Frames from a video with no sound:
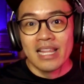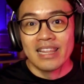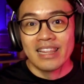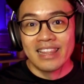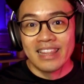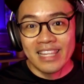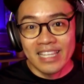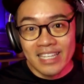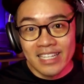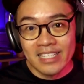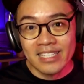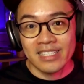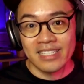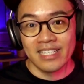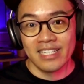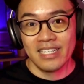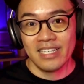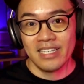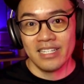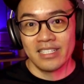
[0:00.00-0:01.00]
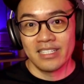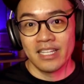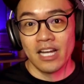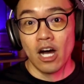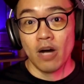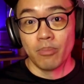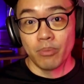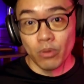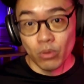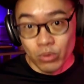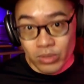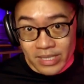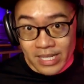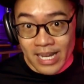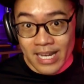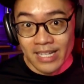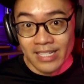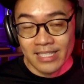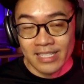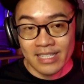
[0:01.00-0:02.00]
This is a
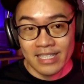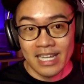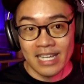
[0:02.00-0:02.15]
process